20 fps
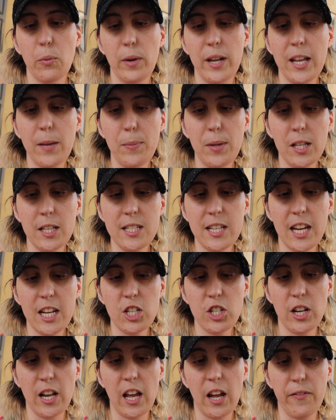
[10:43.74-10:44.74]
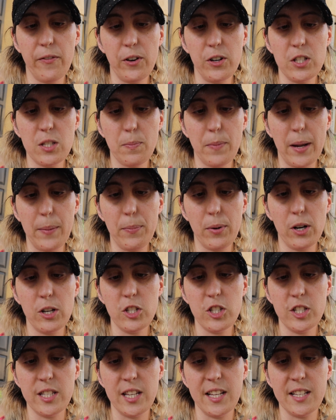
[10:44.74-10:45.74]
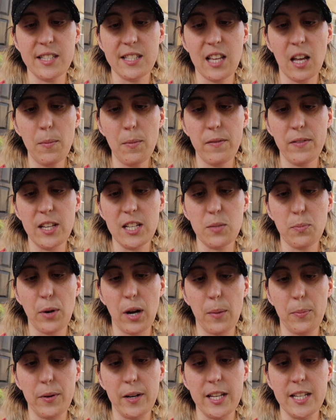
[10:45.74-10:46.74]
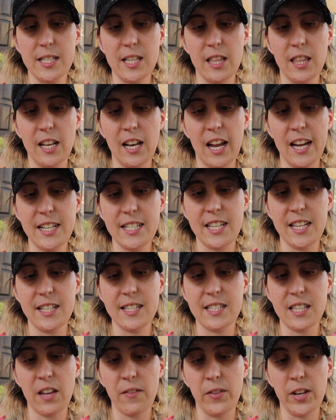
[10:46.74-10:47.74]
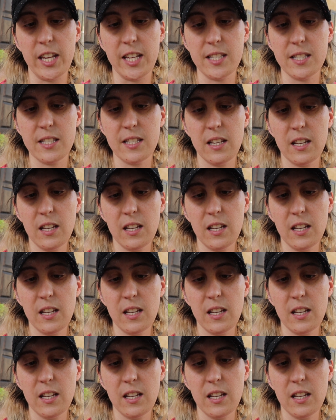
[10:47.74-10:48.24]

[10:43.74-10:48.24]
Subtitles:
rehabilitation efforts by purchasing some of these properties in the 1920s,